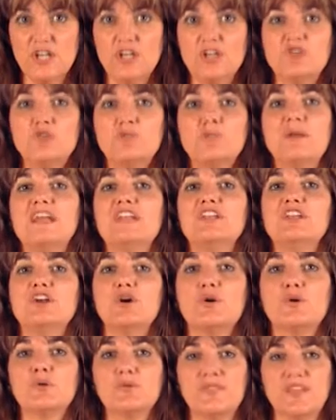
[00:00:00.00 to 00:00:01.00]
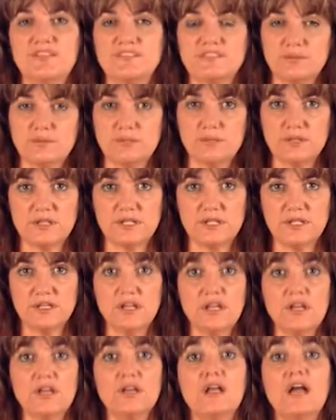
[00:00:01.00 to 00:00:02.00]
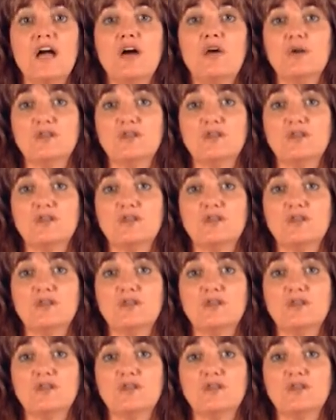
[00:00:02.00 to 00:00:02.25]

You may know that somebody who